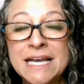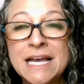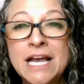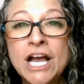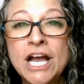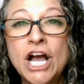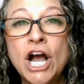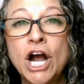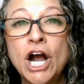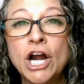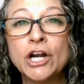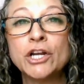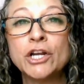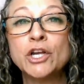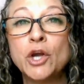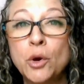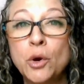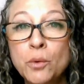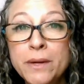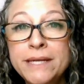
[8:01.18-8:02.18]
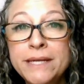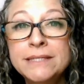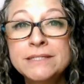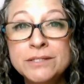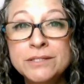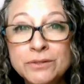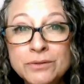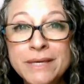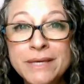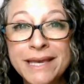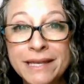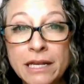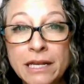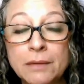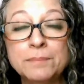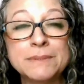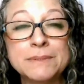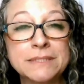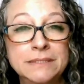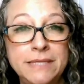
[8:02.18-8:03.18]
are going to get
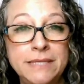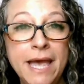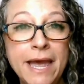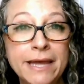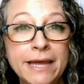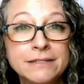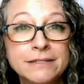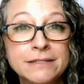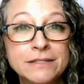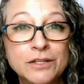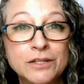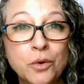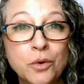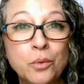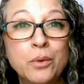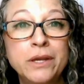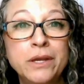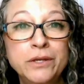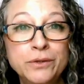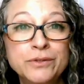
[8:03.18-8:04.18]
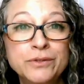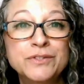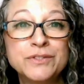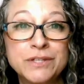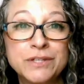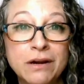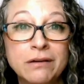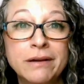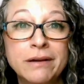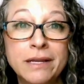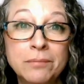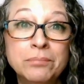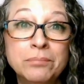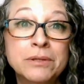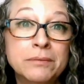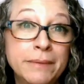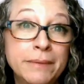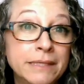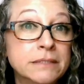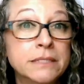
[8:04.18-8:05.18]
upset when you start
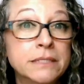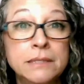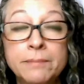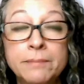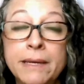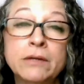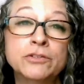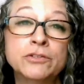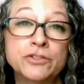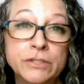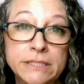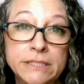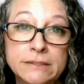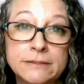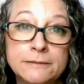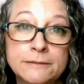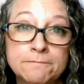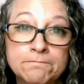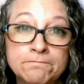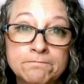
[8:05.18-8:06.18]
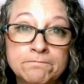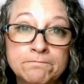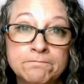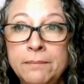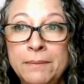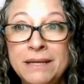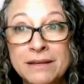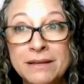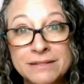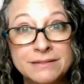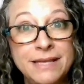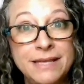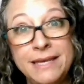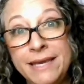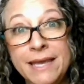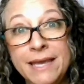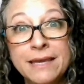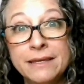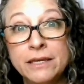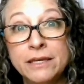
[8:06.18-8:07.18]
implementing boundaries because they
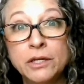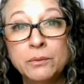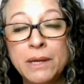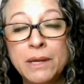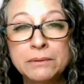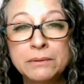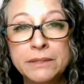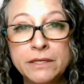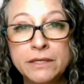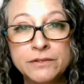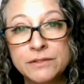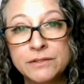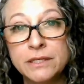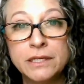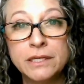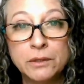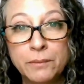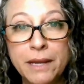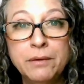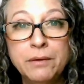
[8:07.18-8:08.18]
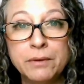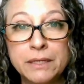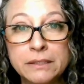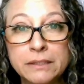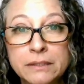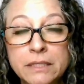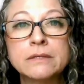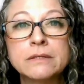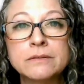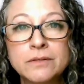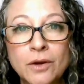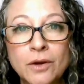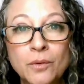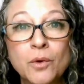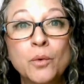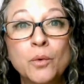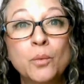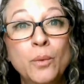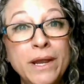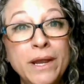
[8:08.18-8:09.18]
can't get away with what they used to get away with. So
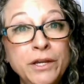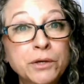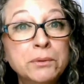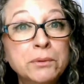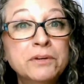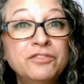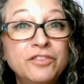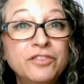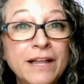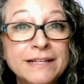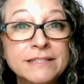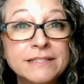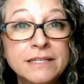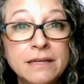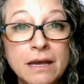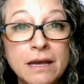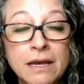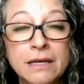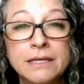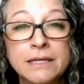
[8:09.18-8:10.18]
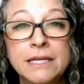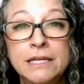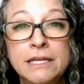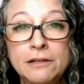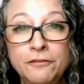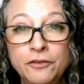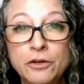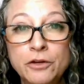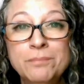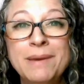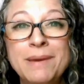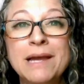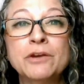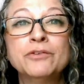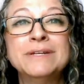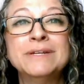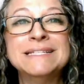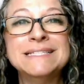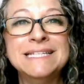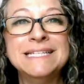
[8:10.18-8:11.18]
when you're reflecting on if your
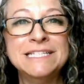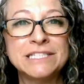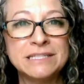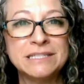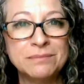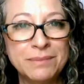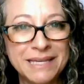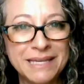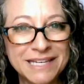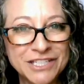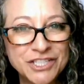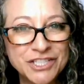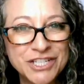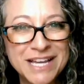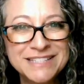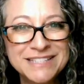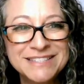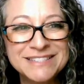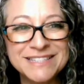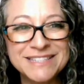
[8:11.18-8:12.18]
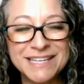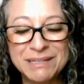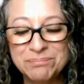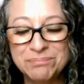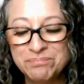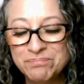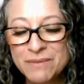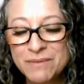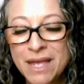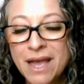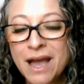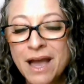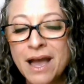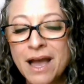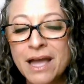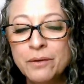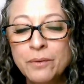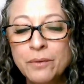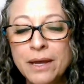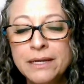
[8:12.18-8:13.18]
boundaries need to be adjusted, I
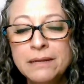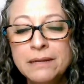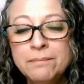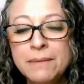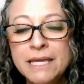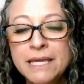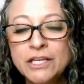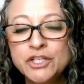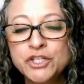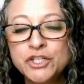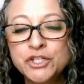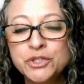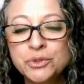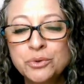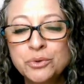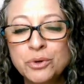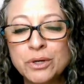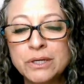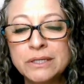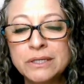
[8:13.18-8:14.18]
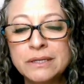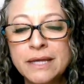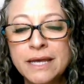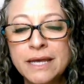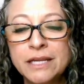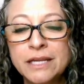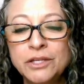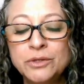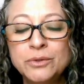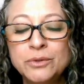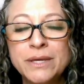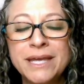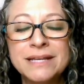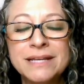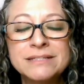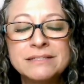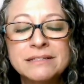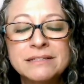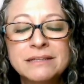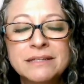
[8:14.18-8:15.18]
want to make sure that you can
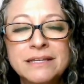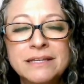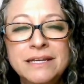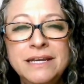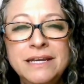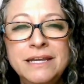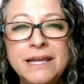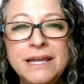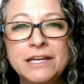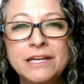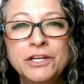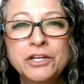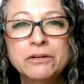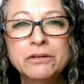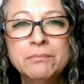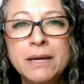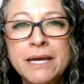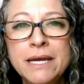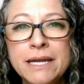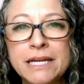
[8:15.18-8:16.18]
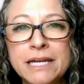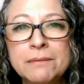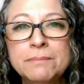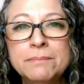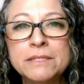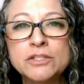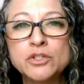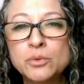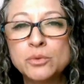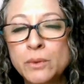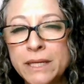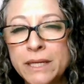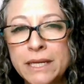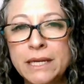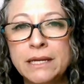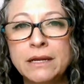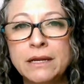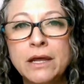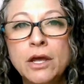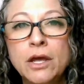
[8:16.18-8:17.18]
delineate in your mind between
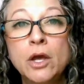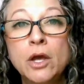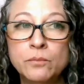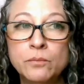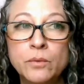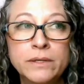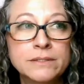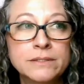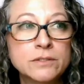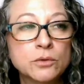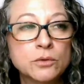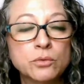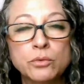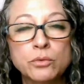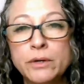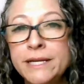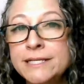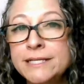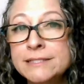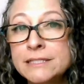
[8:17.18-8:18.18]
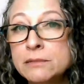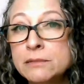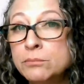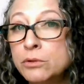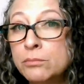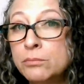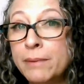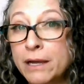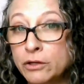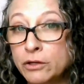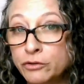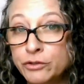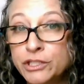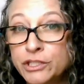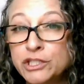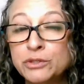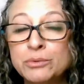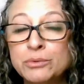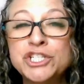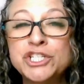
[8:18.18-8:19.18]
what is a reasonable boundary to
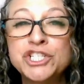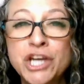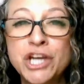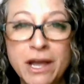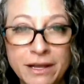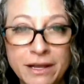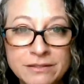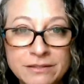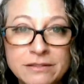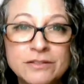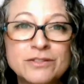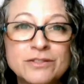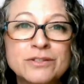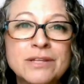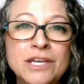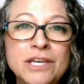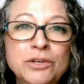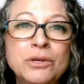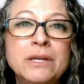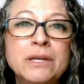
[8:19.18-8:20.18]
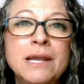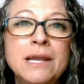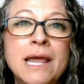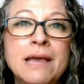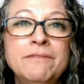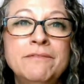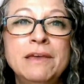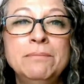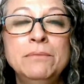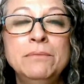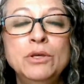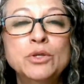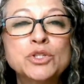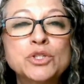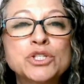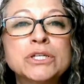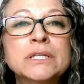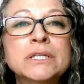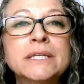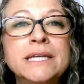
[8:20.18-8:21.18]
adjust so that you can have a
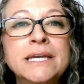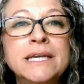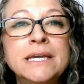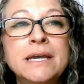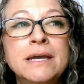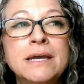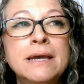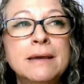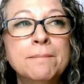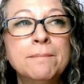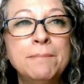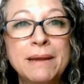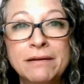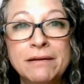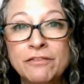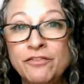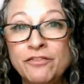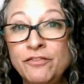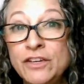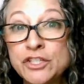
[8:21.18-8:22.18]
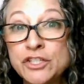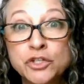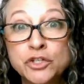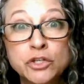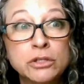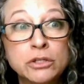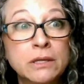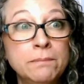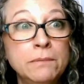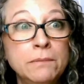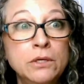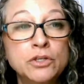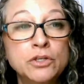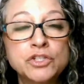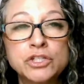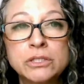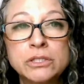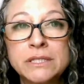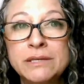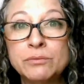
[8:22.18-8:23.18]
mutually beneficial, a
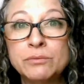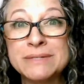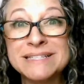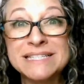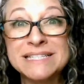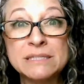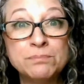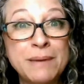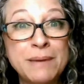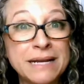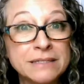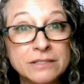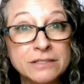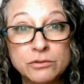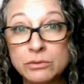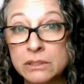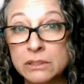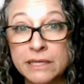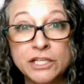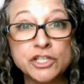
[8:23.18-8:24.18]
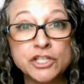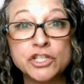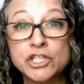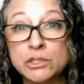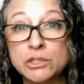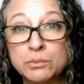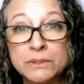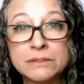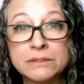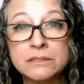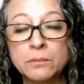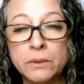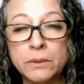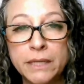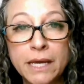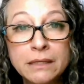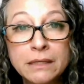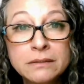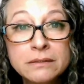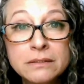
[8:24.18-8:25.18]
mutually respected relationship with someone
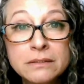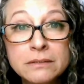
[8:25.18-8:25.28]
else,